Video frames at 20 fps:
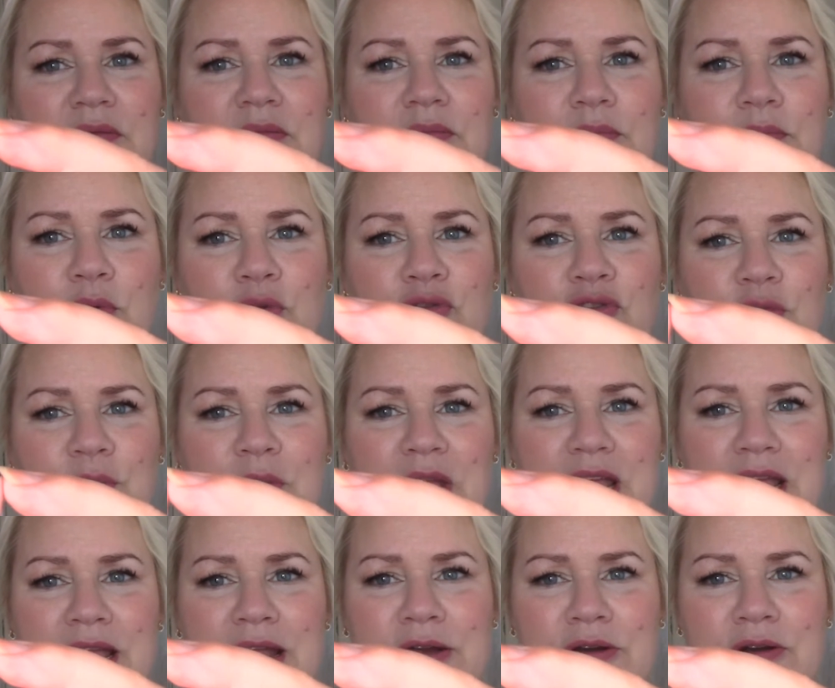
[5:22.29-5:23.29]
bottom
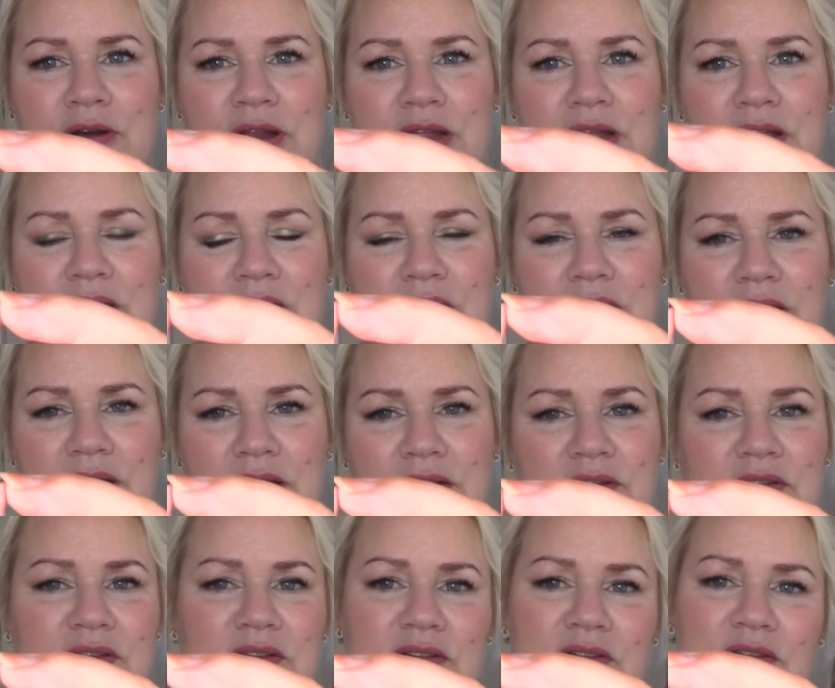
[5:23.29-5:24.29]
here,
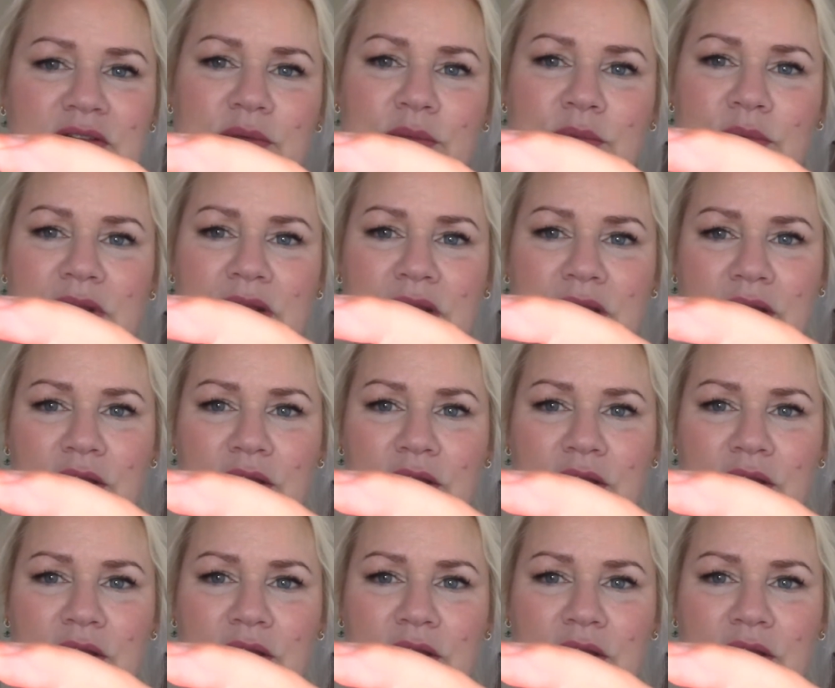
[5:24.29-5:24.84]
it will